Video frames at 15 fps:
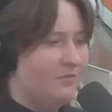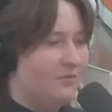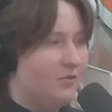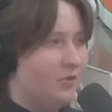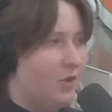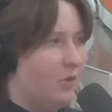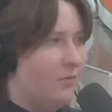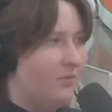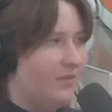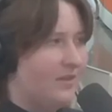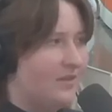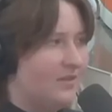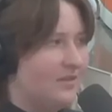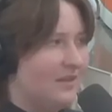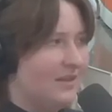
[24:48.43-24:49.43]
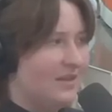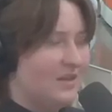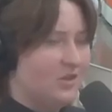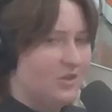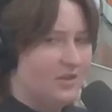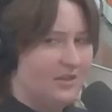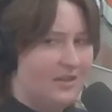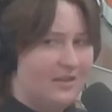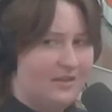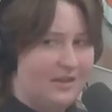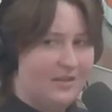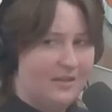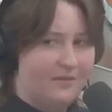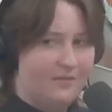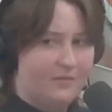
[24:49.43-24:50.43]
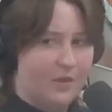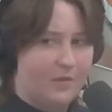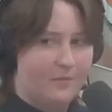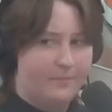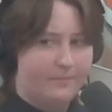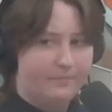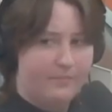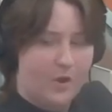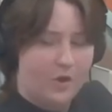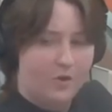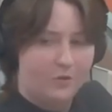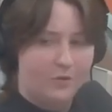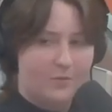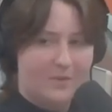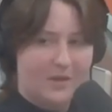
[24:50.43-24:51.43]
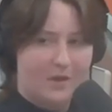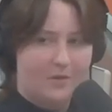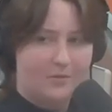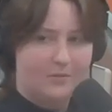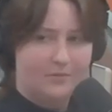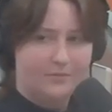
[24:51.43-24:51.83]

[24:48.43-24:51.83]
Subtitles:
drove this, like initially, I think, from Marco Rubio.